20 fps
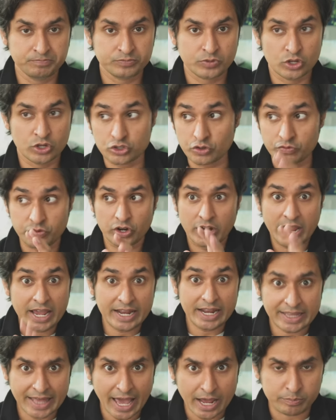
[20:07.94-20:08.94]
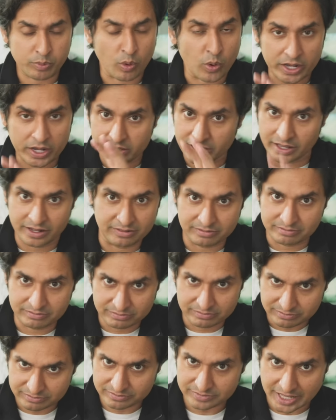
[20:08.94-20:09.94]
So if you're hitting that point, then
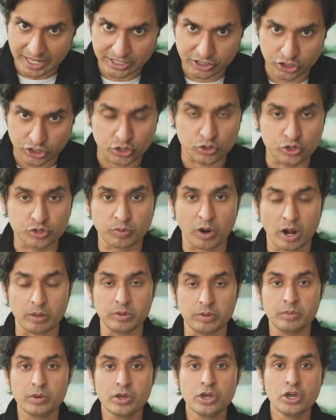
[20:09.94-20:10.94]
that's a huge problem.